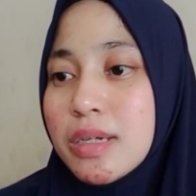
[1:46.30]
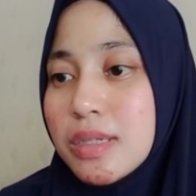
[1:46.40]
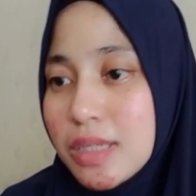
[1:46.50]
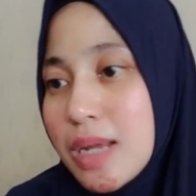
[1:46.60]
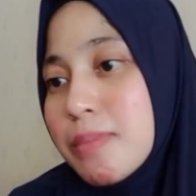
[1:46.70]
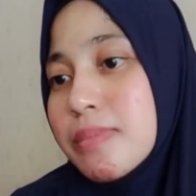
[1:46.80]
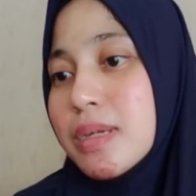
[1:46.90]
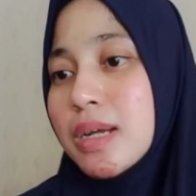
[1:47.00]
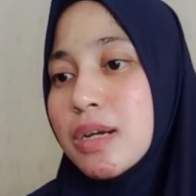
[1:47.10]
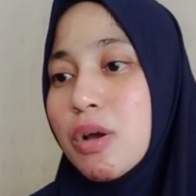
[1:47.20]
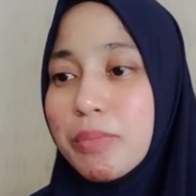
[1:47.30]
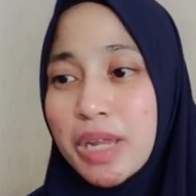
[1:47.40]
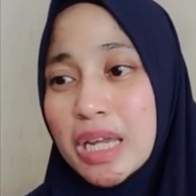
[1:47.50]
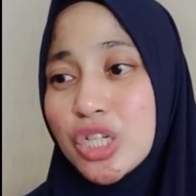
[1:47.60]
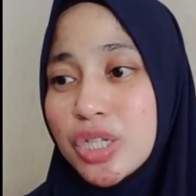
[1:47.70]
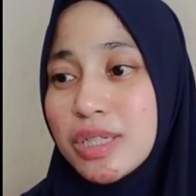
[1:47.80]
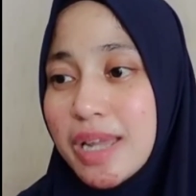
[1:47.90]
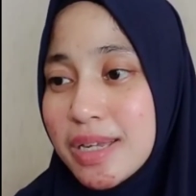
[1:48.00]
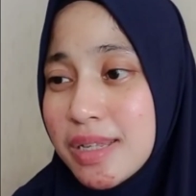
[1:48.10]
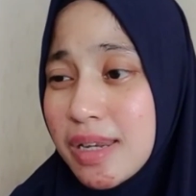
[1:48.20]
some communication
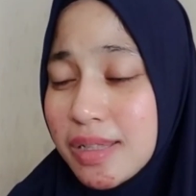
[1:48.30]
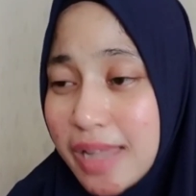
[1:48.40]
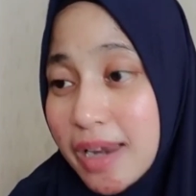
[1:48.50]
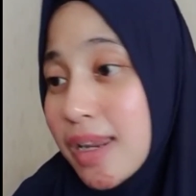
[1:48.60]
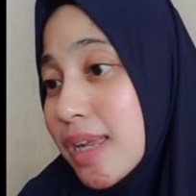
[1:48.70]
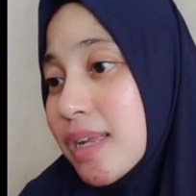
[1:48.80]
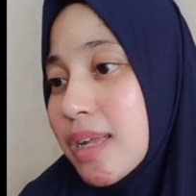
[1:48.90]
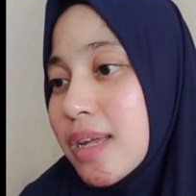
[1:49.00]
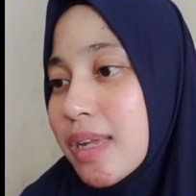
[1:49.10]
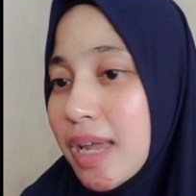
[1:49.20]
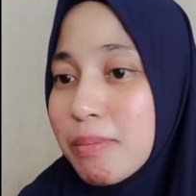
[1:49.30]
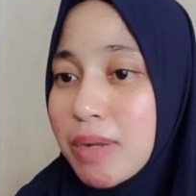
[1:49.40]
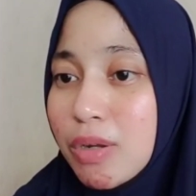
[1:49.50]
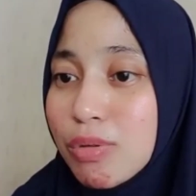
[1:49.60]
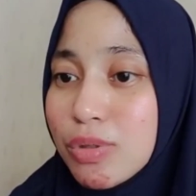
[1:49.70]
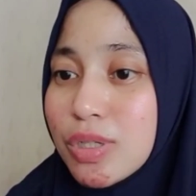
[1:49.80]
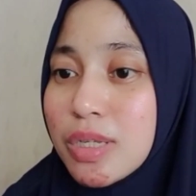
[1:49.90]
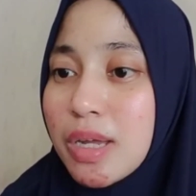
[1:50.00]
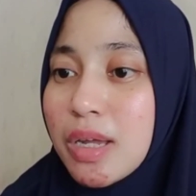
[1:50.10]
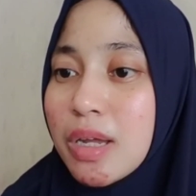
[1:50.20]
technique can be used,
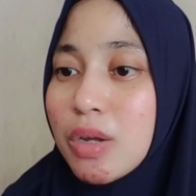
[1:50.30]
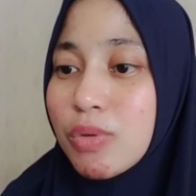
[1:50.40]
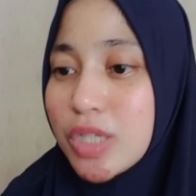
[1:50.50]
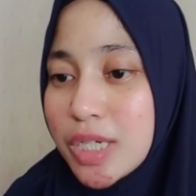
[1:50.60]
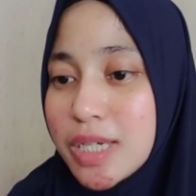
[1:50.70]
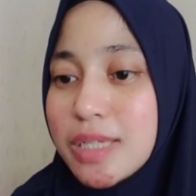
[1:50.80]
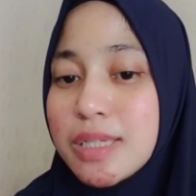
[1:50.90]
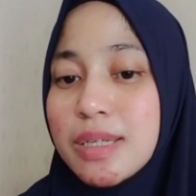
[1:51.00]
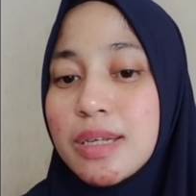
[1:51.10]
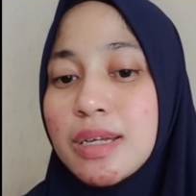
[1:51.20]
which is